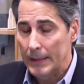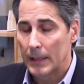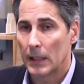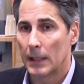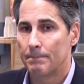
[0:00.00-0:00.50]

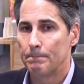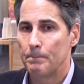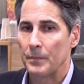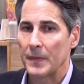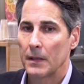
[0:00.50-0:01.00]

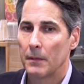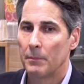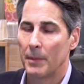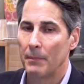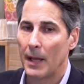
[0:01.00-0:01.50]

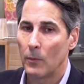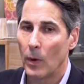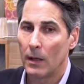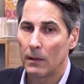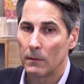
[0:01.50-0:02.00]
But
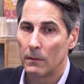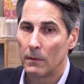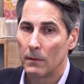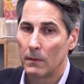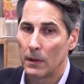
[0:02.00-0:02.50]

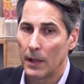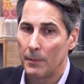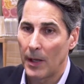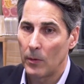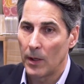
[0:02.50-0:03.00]

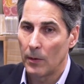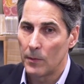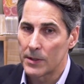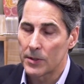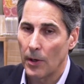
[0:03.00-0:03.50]
Lin-Manuel
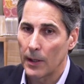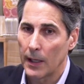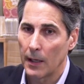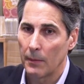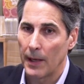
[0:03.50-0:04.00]
was
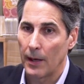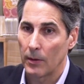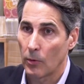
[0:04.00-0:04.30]
talking about